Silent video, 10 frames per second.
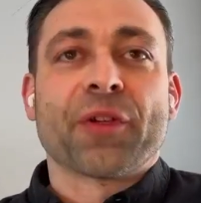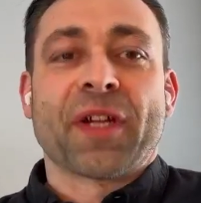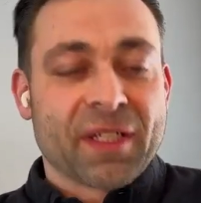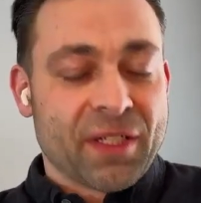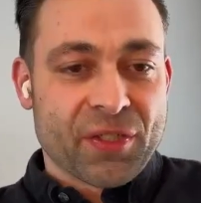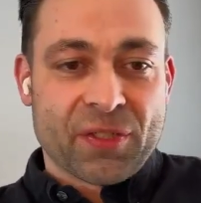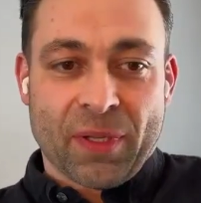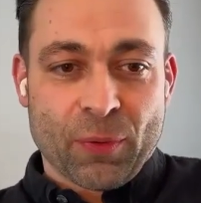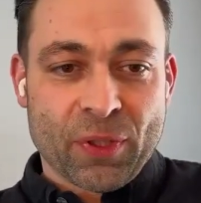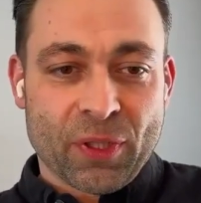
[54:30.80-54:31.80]
other technologies
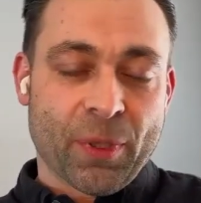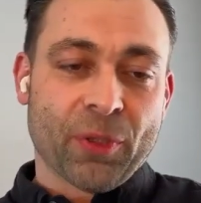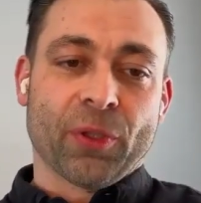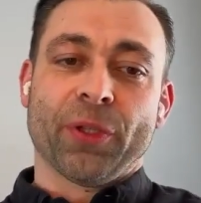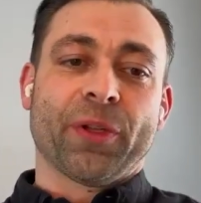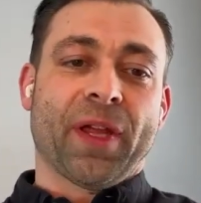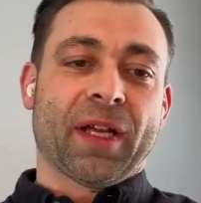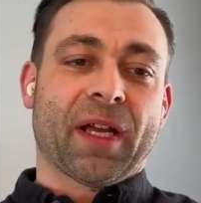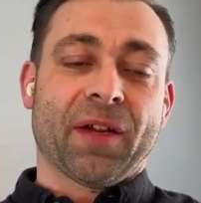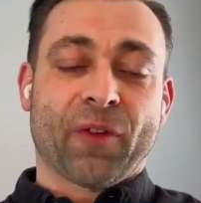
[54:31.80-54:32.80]
like we talked about earlier
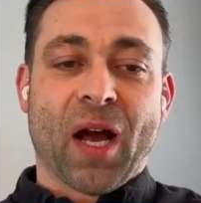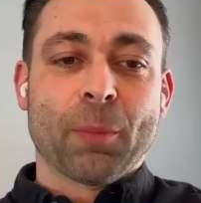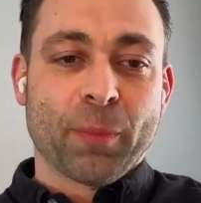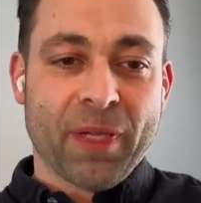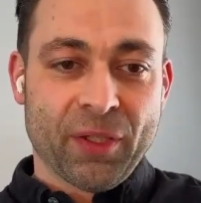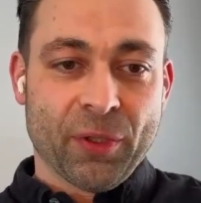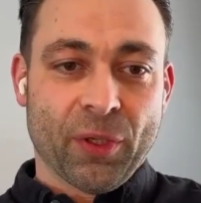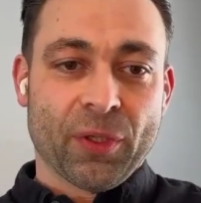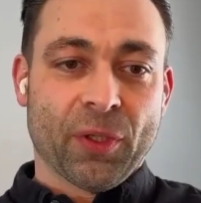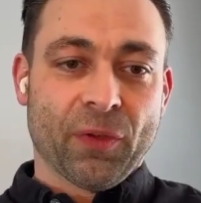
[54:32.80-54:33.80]
that kind of complement
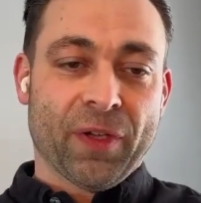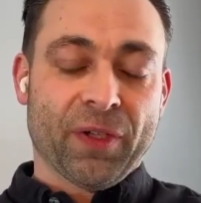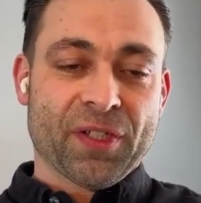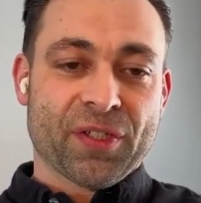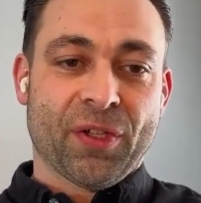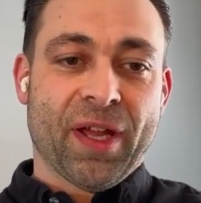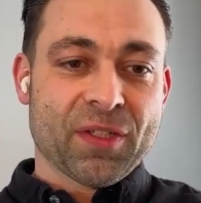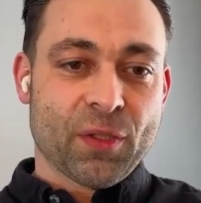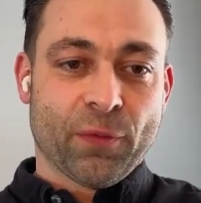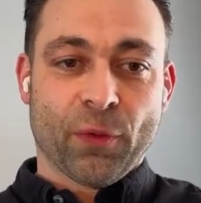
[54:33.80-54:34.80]
your foundational
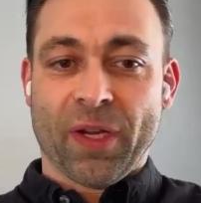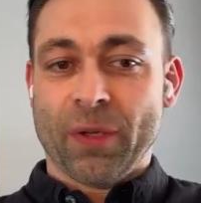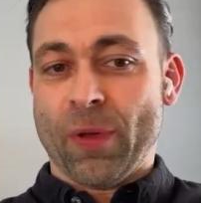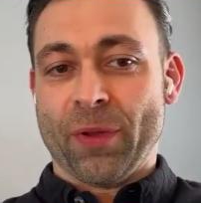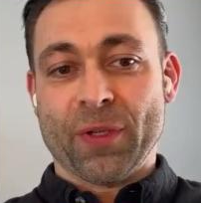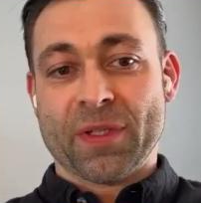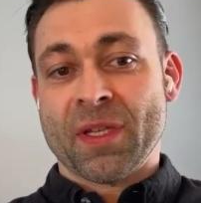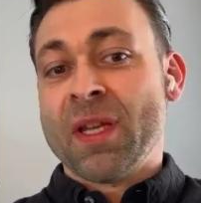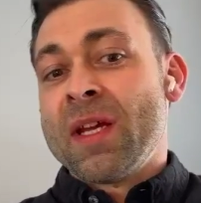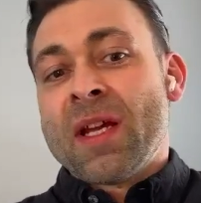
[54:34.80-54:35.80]
ad server, right? Whether it's
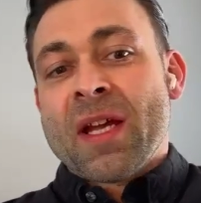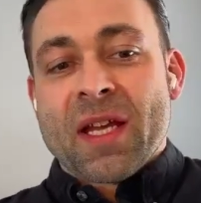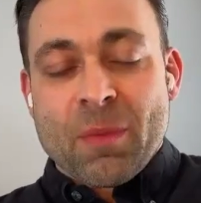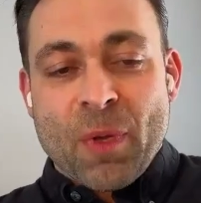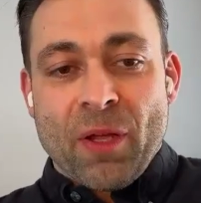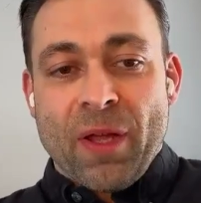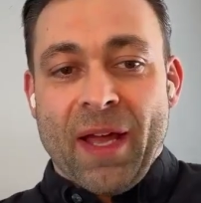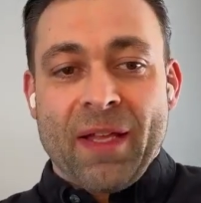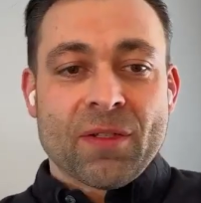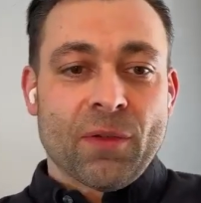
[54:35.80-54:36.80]
an email
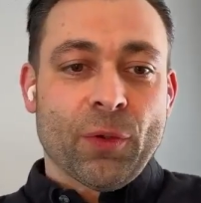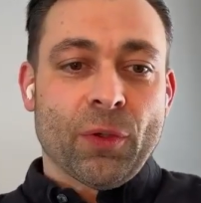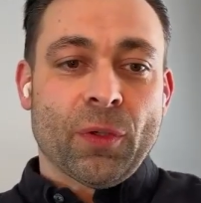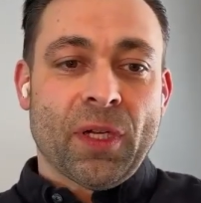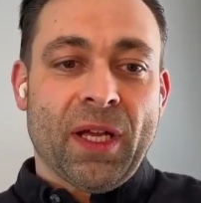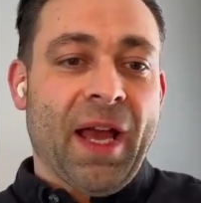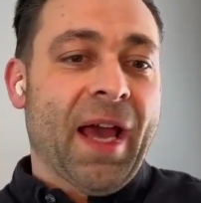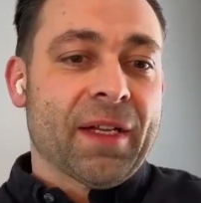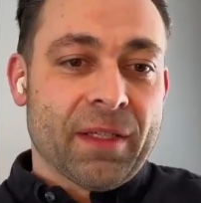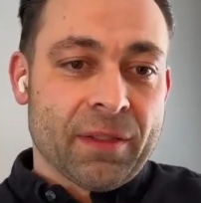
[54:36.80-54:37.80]
ad server
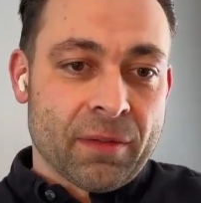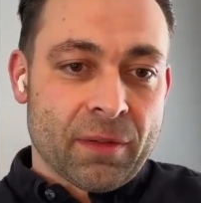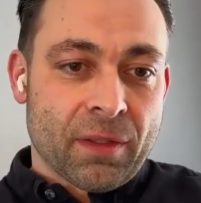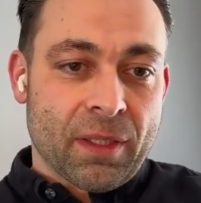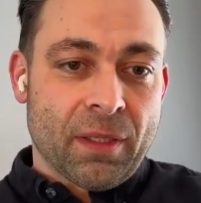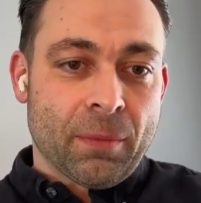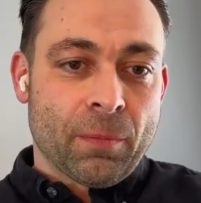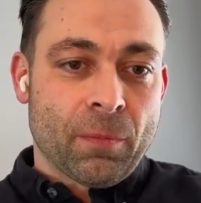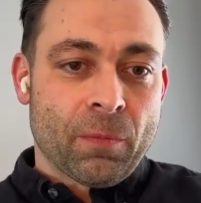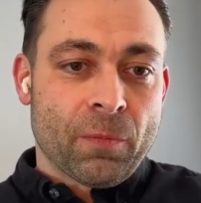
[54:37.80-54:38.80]
add-on
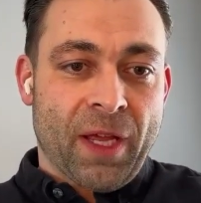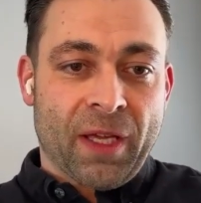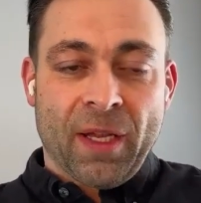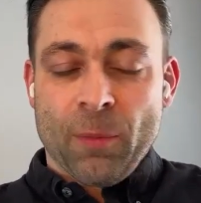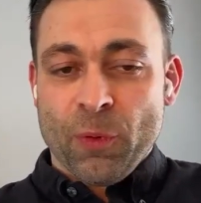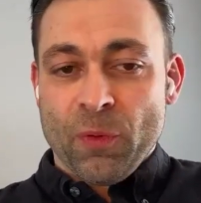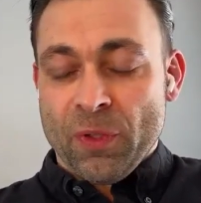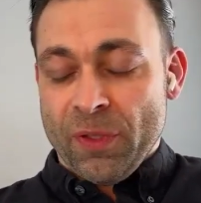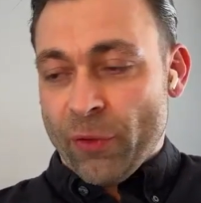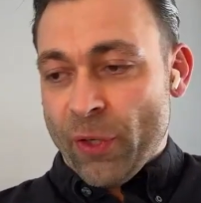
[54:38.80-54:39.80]
that can help you
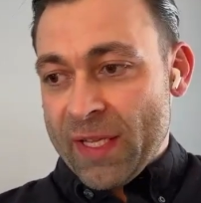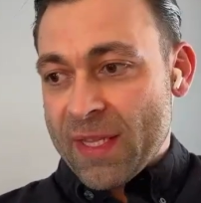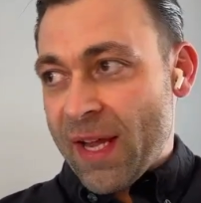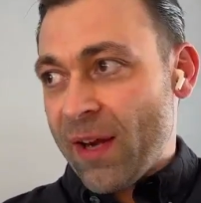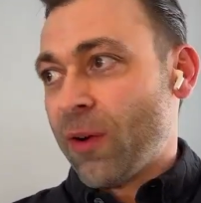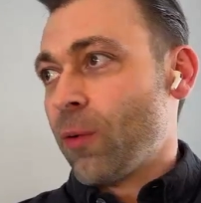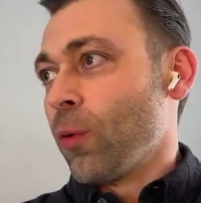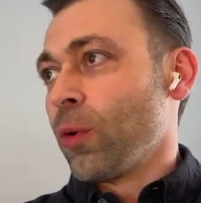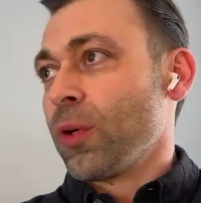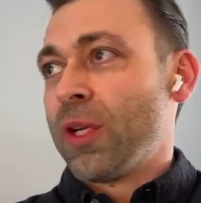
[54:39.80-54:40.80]
deliver ads there,
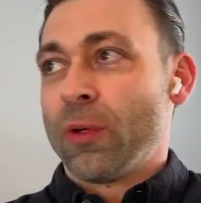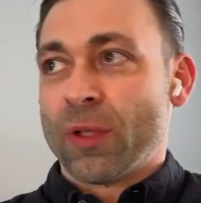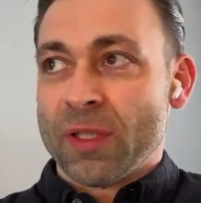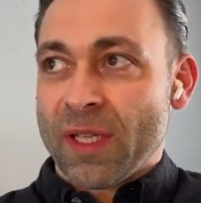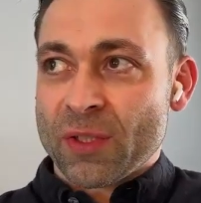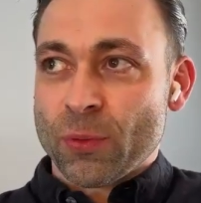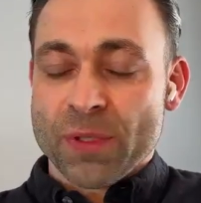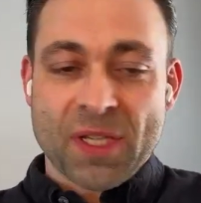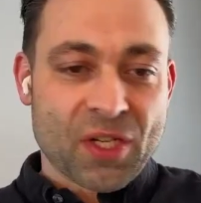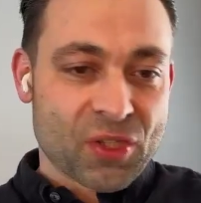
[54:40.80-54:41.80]
or,
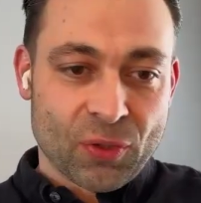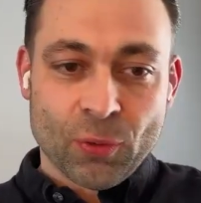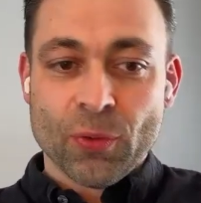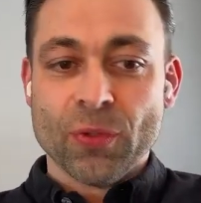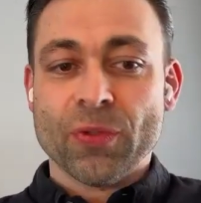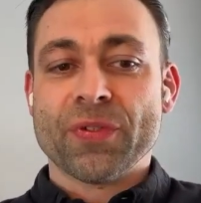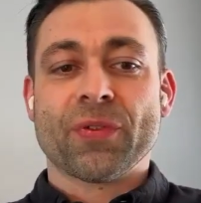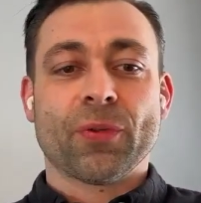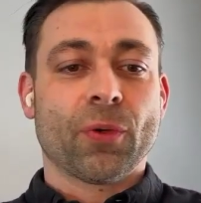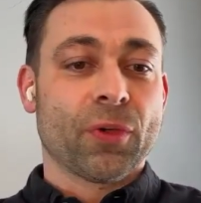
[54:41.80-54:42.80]
contextualization tools
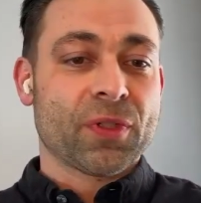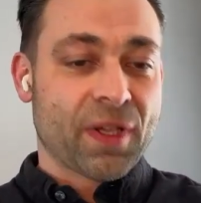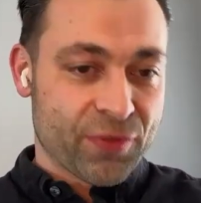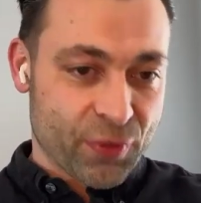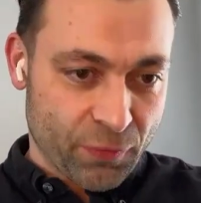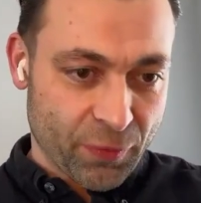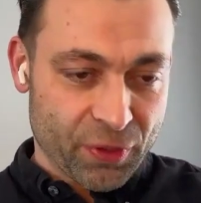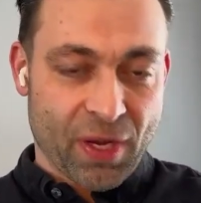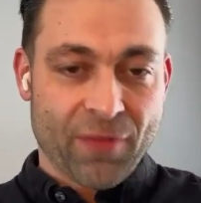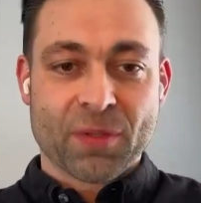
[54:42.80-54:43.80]
or self-serve,
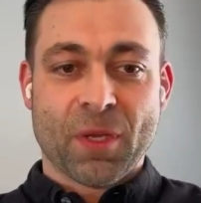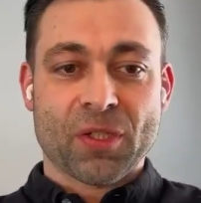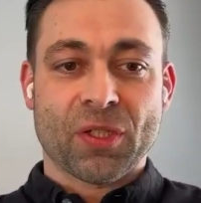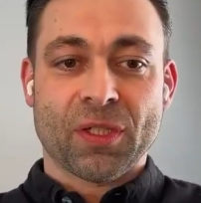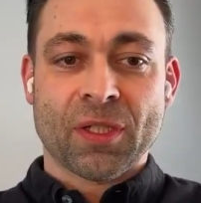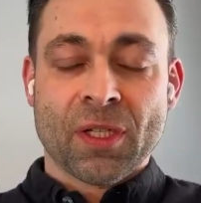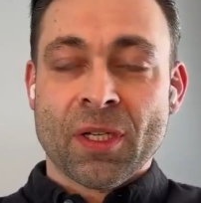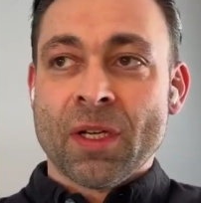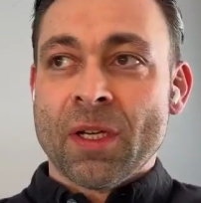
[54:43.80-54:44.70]
like Travis mentioned.